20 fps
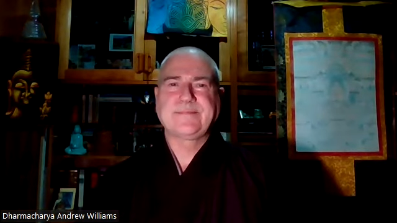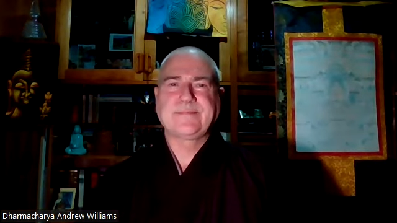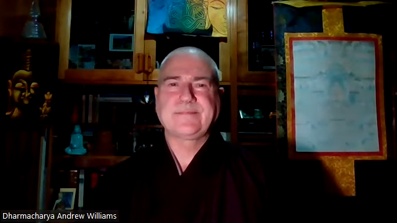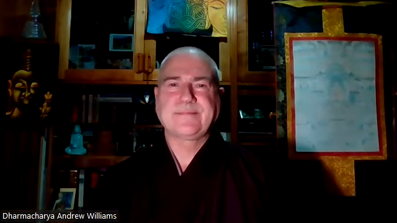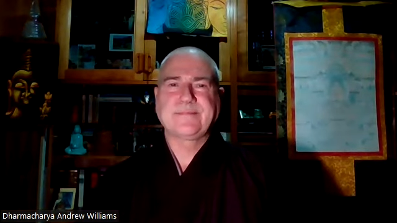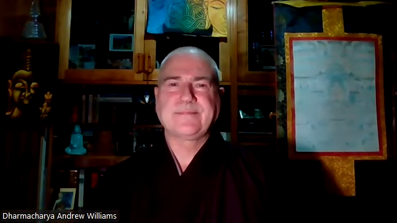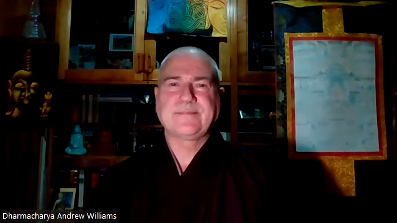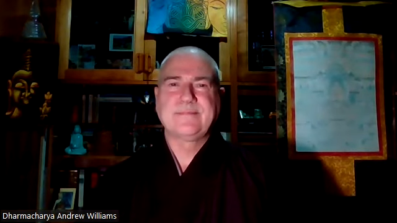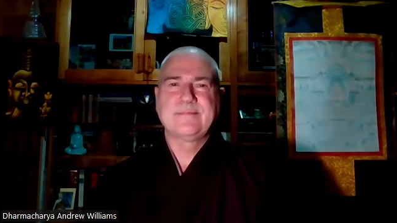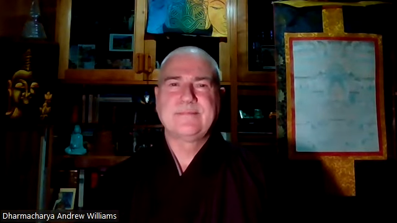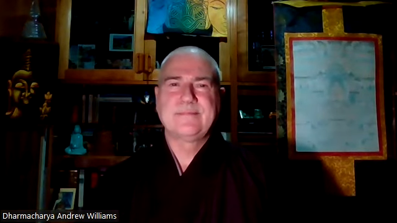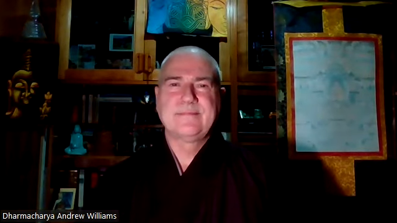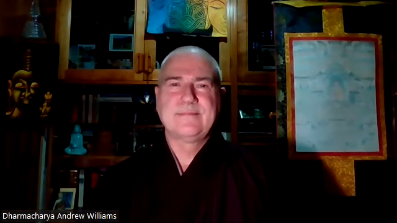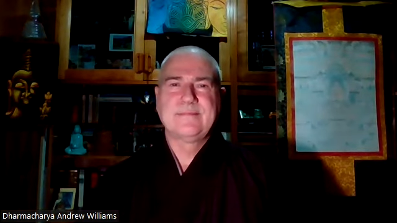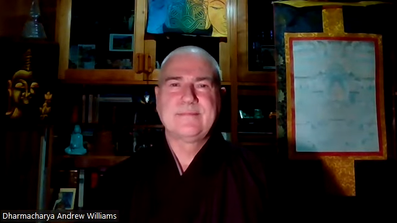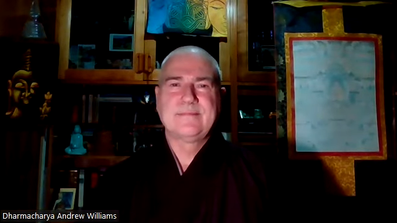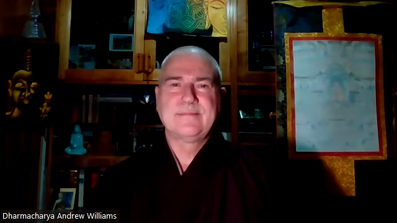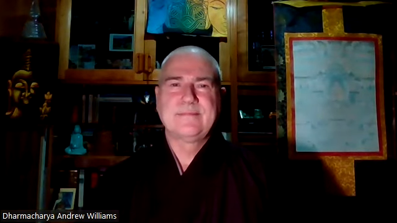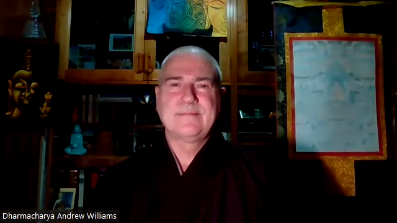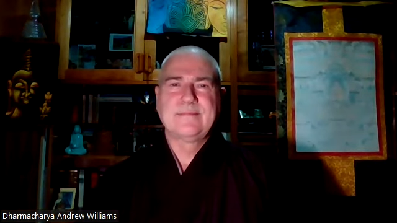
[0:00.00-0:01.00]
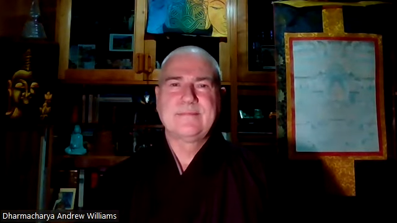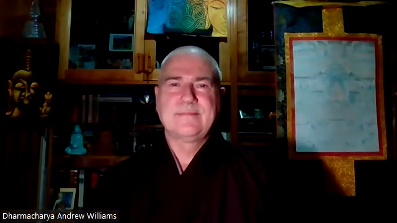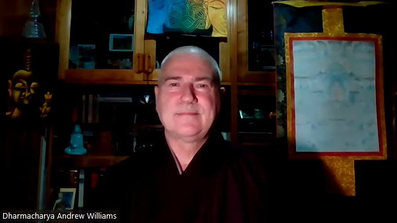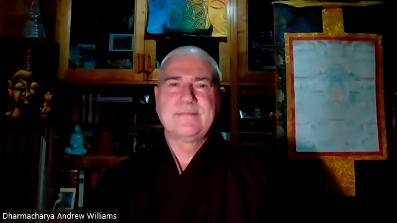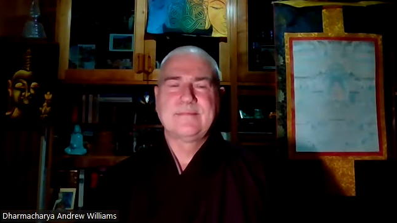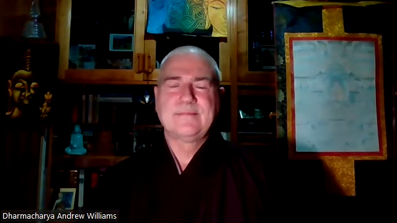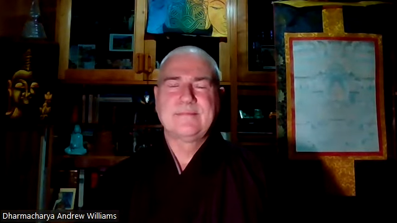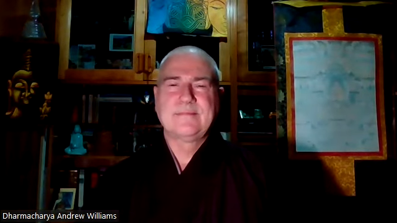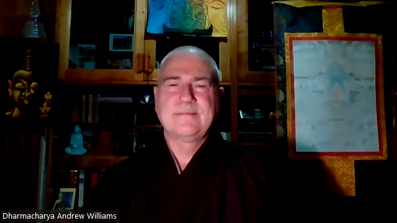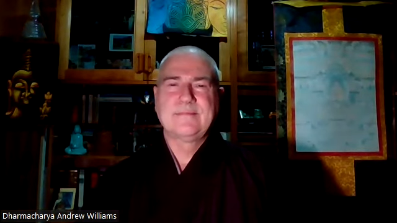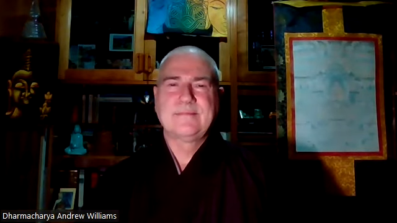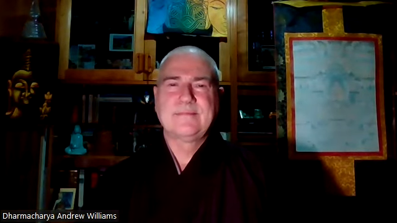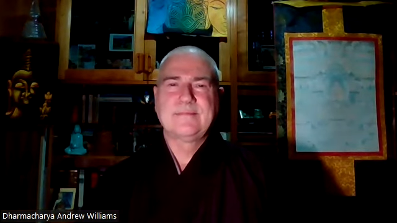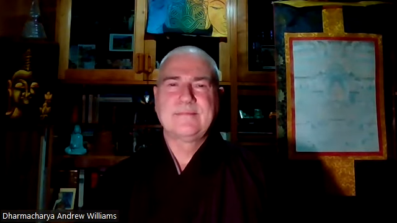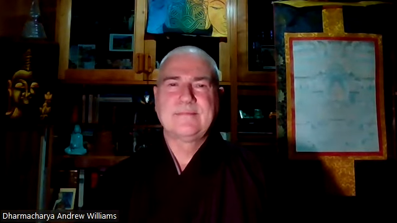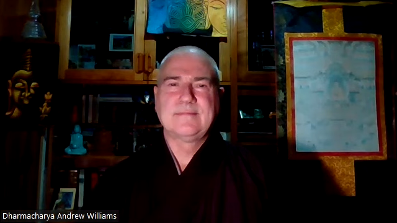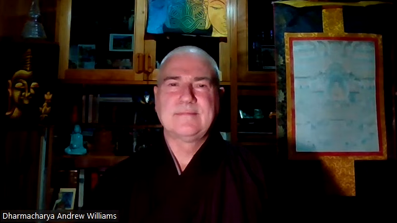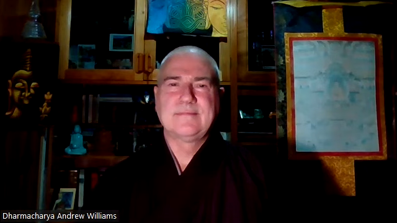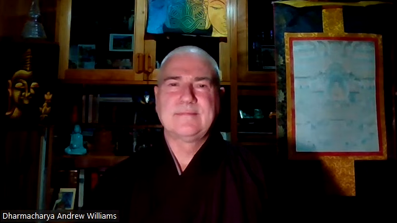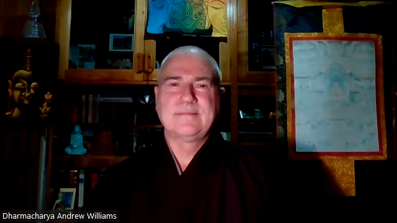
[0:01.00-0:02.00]

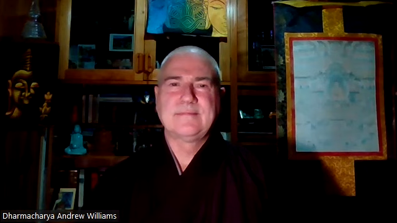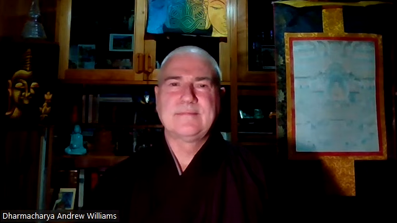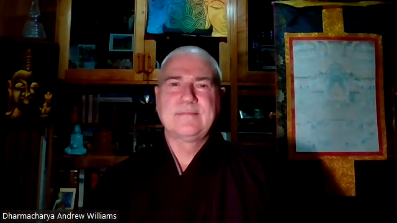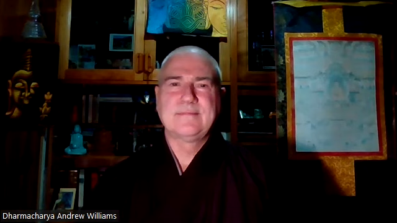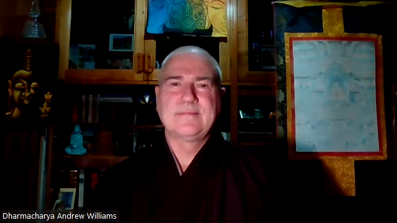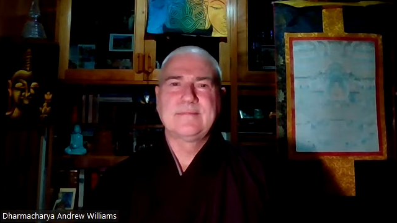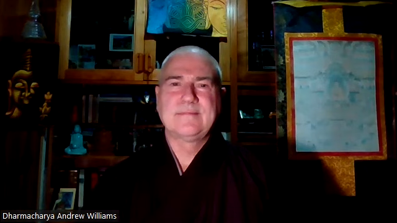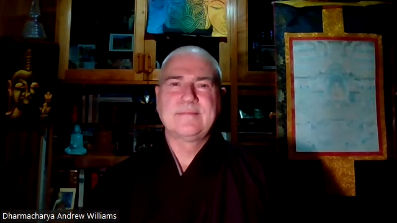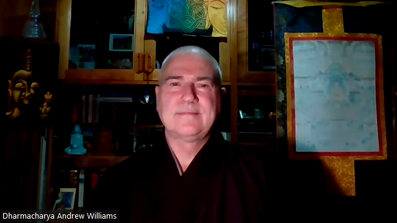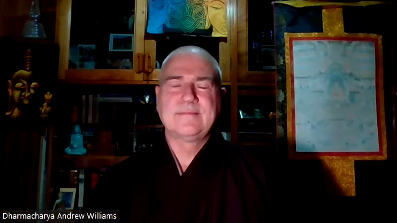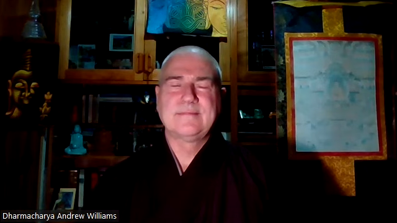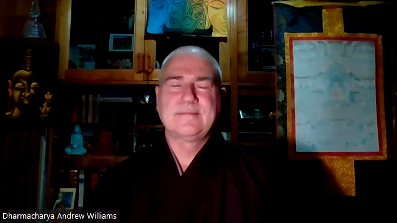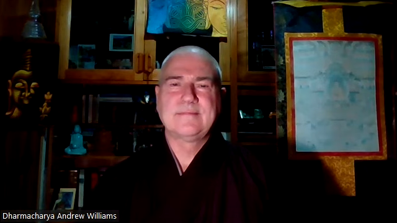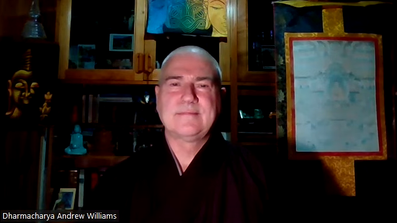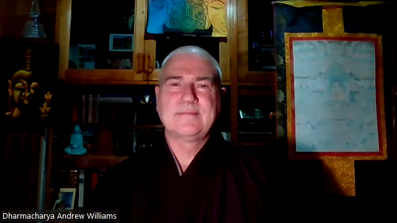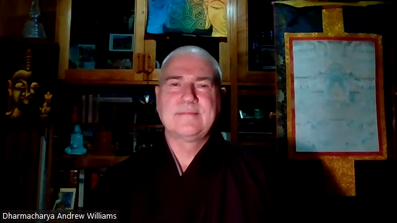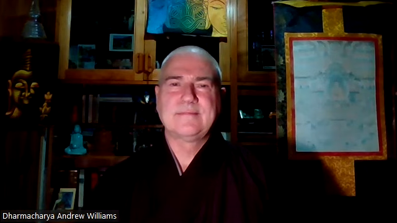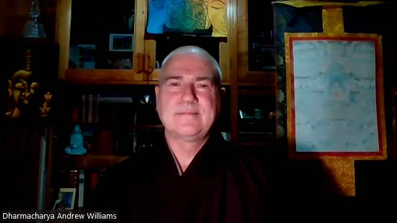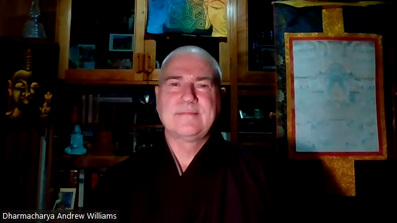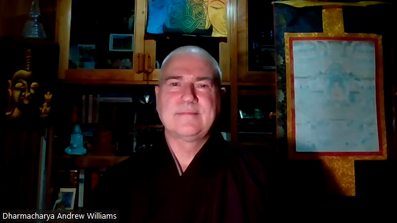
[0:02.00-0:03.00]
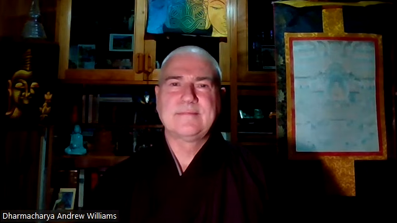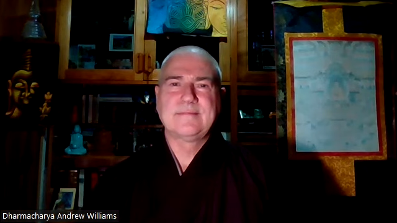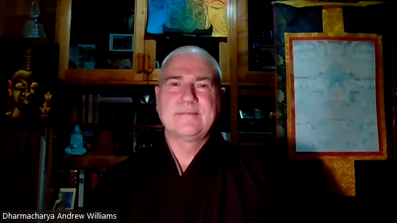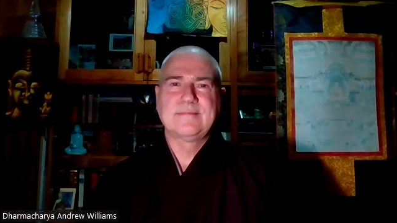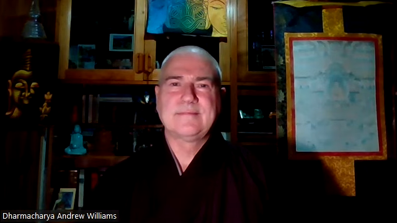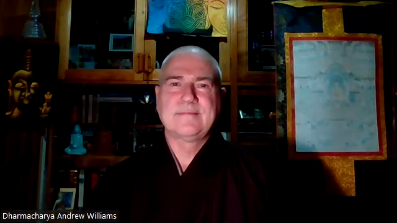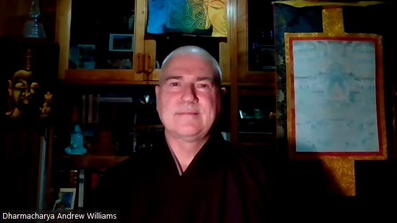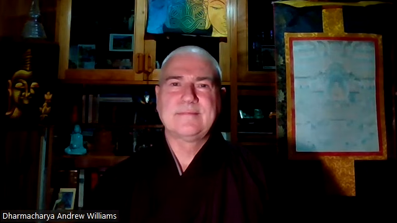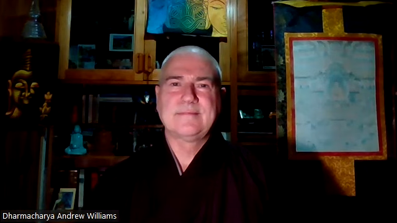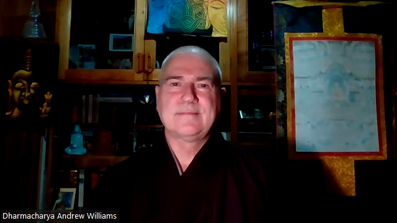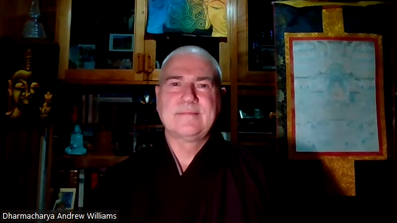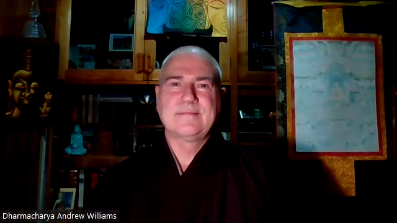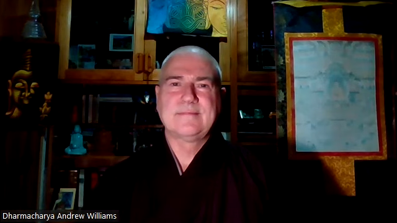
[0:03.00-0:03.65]
No one is speaking in this clip.